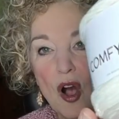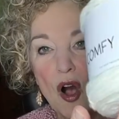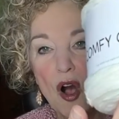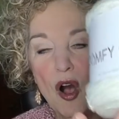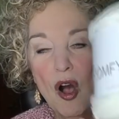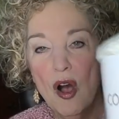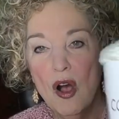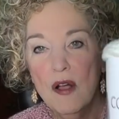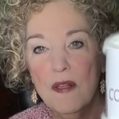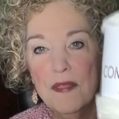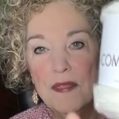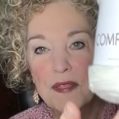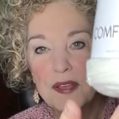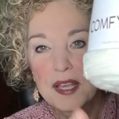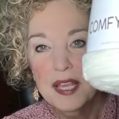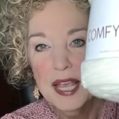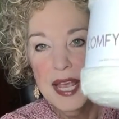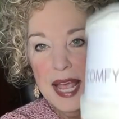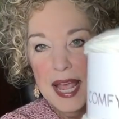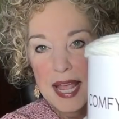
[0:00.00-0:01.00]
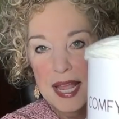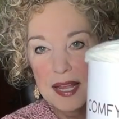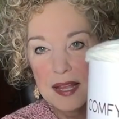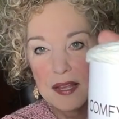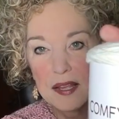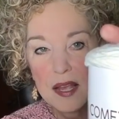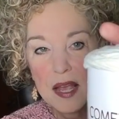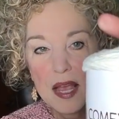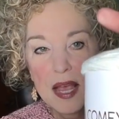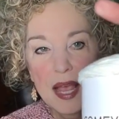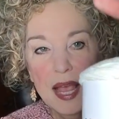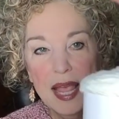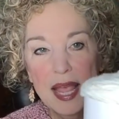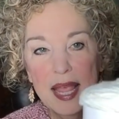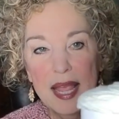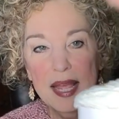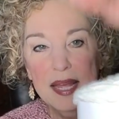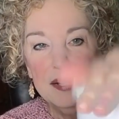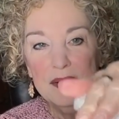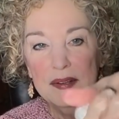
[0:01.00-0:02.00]
on the cake,
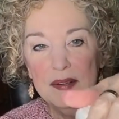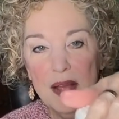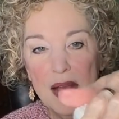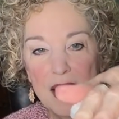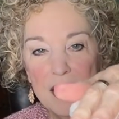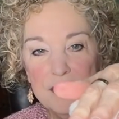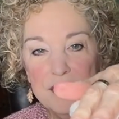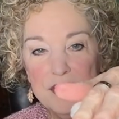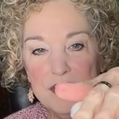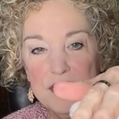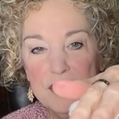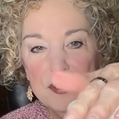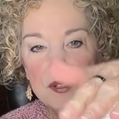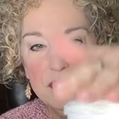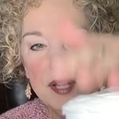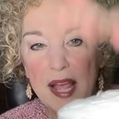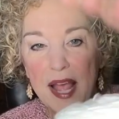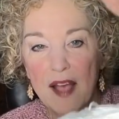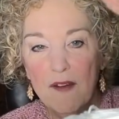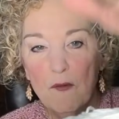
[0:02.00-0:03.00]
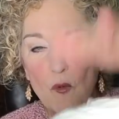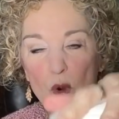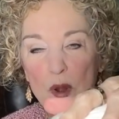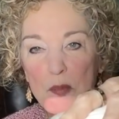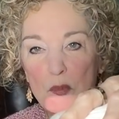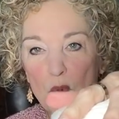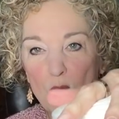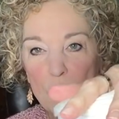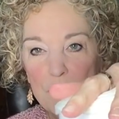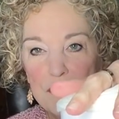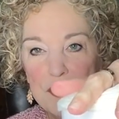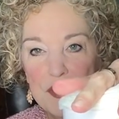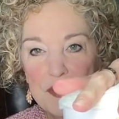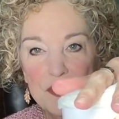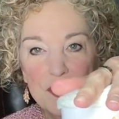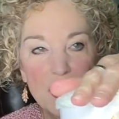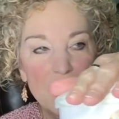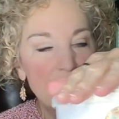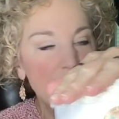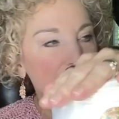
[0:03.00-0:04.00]
and I still have one more of
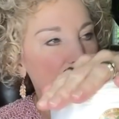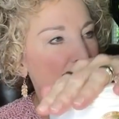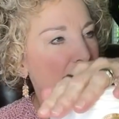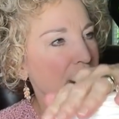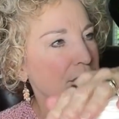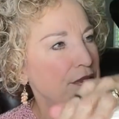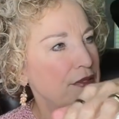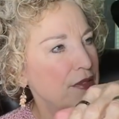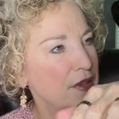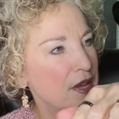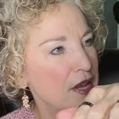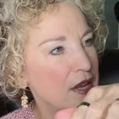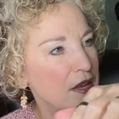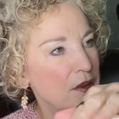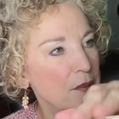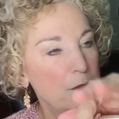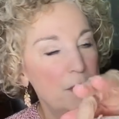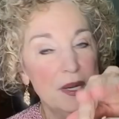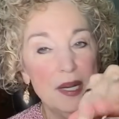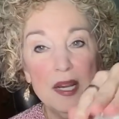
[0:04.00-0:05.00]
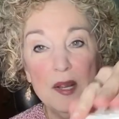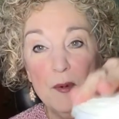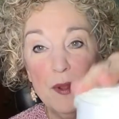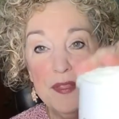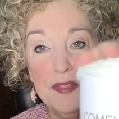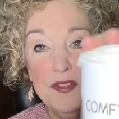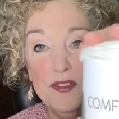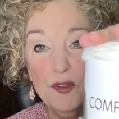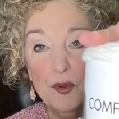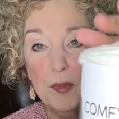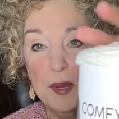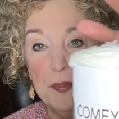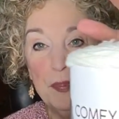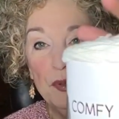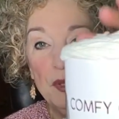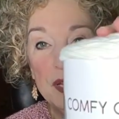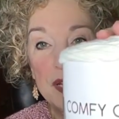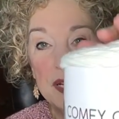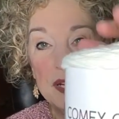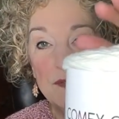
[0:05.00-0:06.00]
these cakes, I think, but anyway, this will be
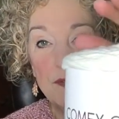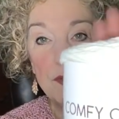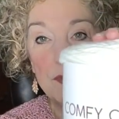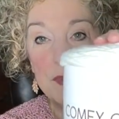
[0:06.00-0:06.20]
plenty for